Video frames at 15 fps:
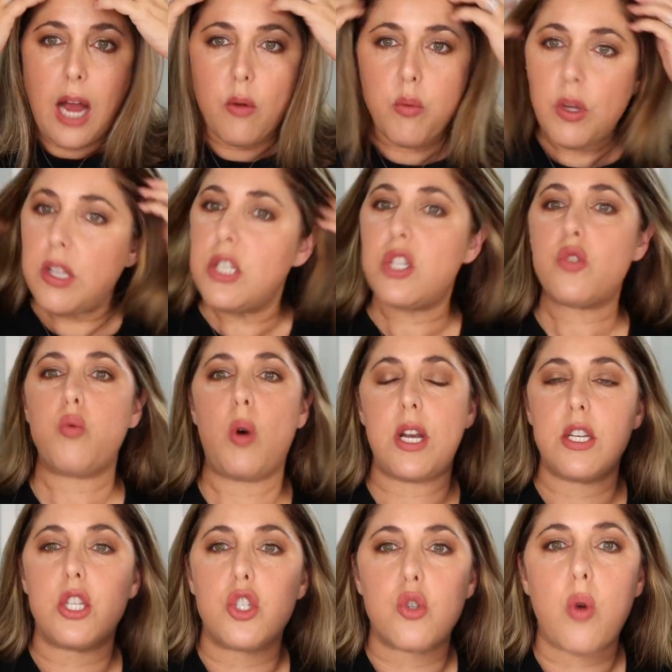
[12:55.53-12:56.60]
I really just
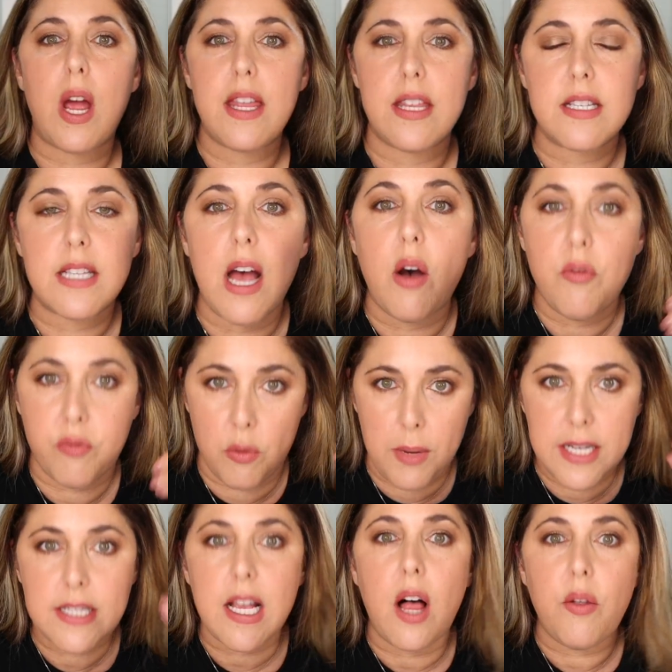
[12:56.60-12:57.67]
wanted to try this out for
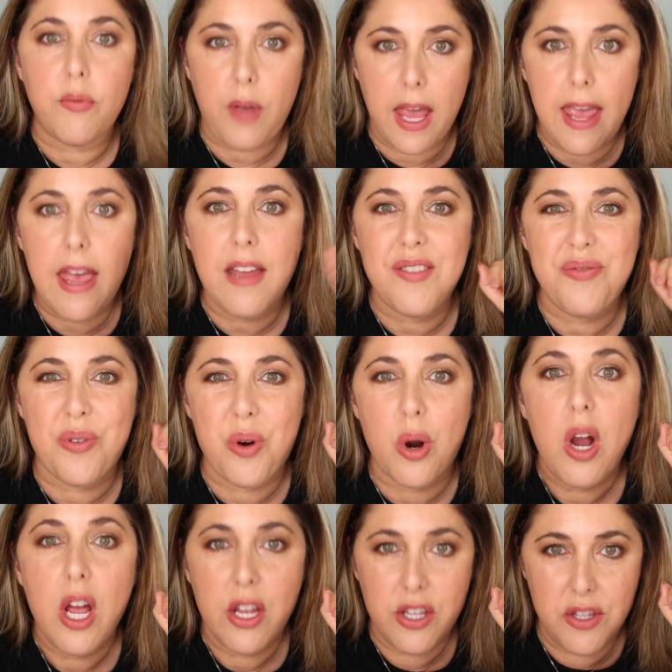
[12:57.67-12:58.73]
myself and
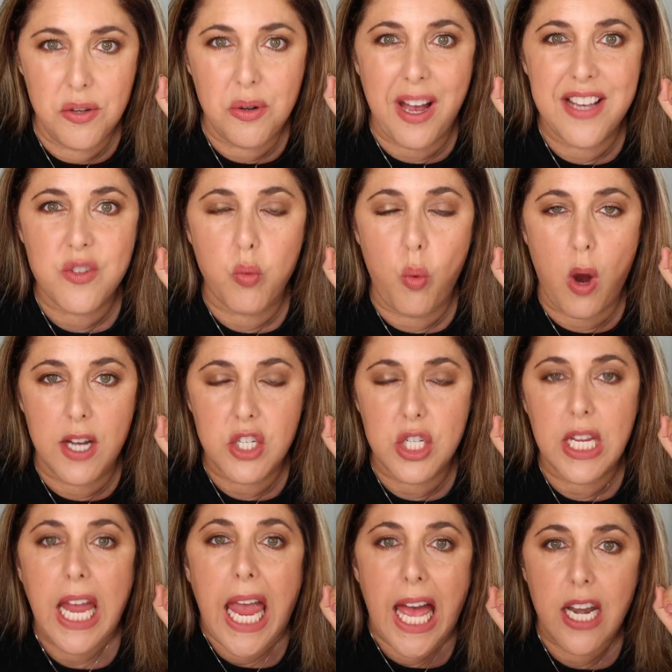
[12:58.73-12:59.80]
for you guys
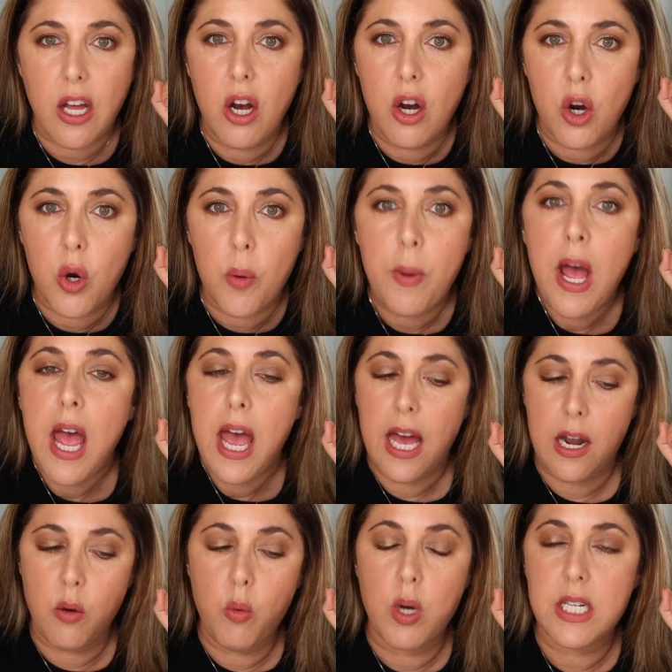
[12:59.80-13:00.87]
watching at home.
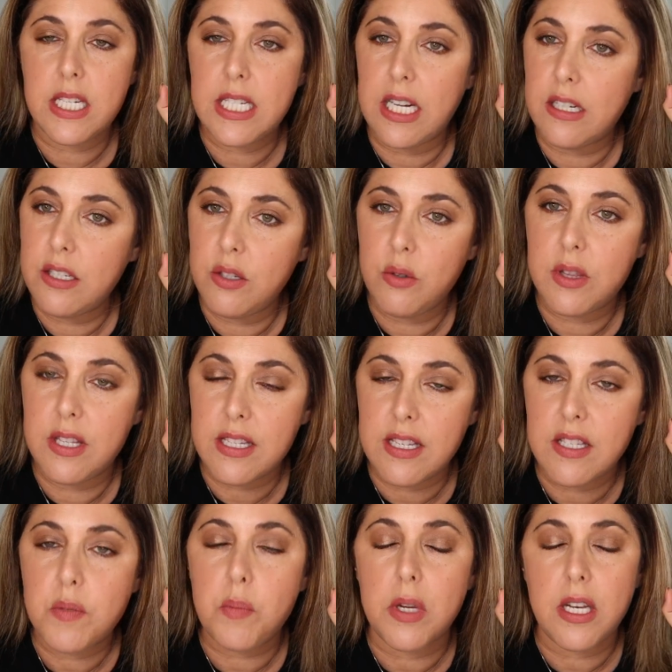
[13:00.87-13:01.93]
And I want to tell you, this
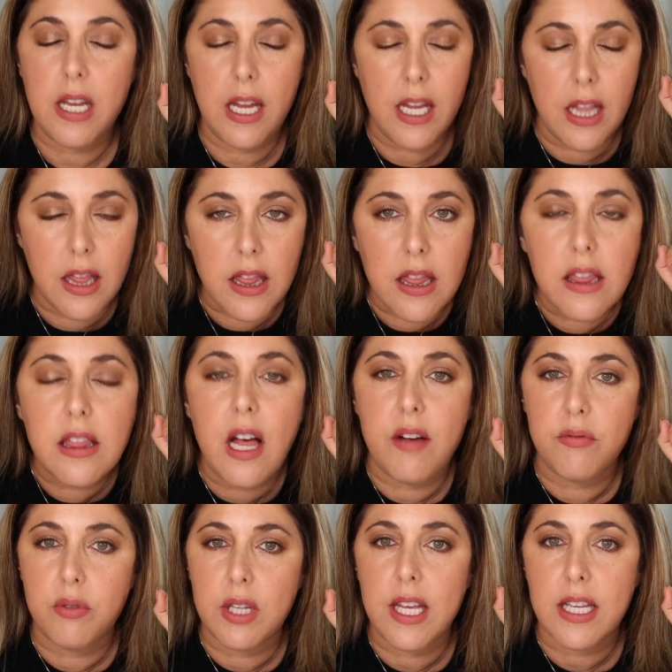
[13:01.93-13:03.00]
has been a
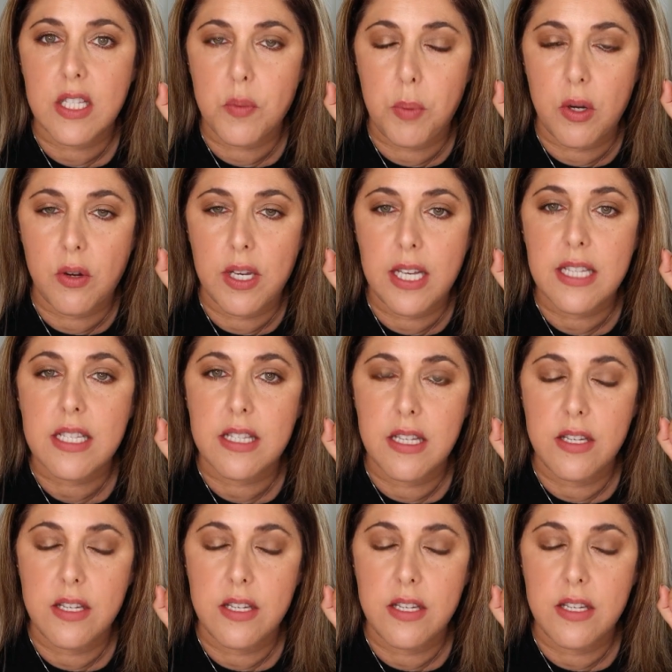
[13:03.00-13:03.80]
lovely experience.